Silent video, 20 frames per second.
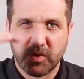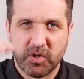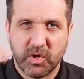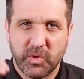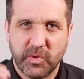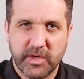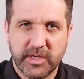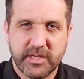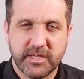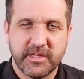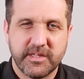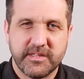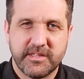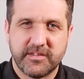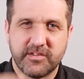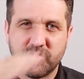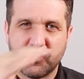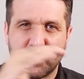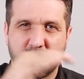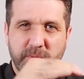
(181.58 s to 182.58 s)
going, and
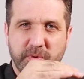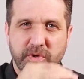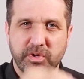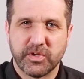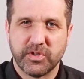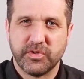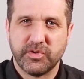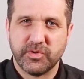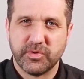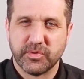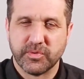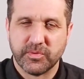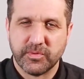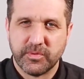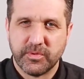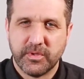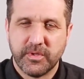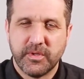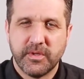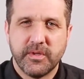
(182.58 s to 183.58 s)
this is what we're going to do.
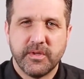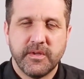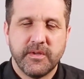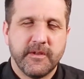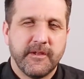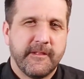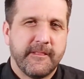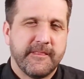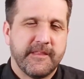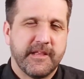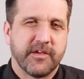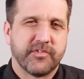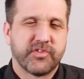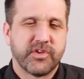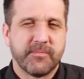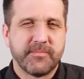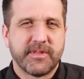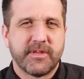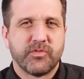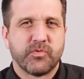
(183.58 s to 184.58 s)
Now,
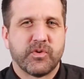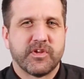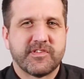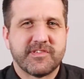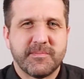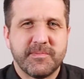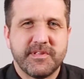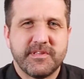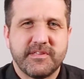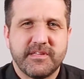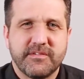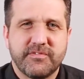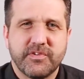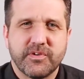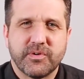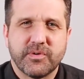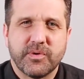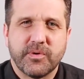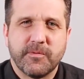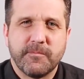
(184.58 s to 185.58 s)
sometimes what's a bit
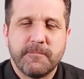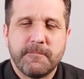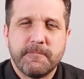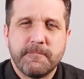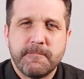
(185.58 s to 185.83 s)
difficult